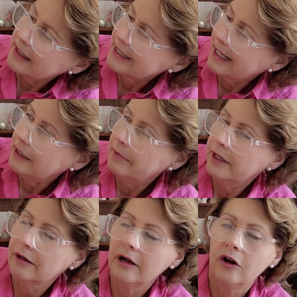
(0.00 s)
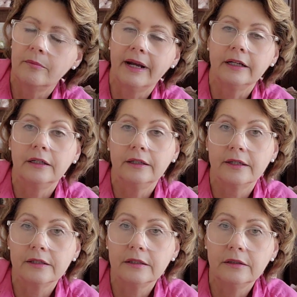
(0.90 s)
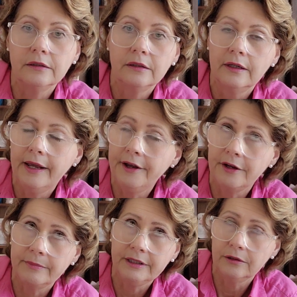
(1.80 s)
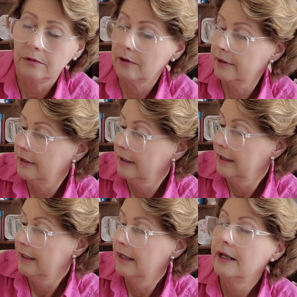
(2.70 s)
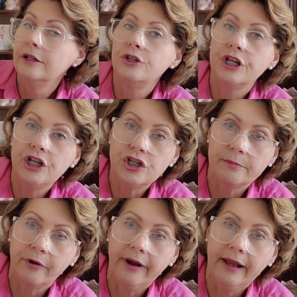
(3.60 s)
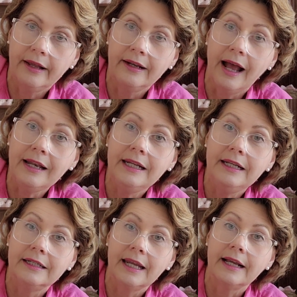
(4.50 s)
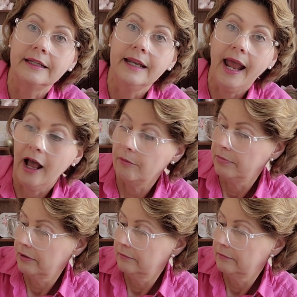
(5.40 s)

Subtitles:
teddy bear. Oh my goodness. Help me, Lord. Gingerbread. I need to take a nap.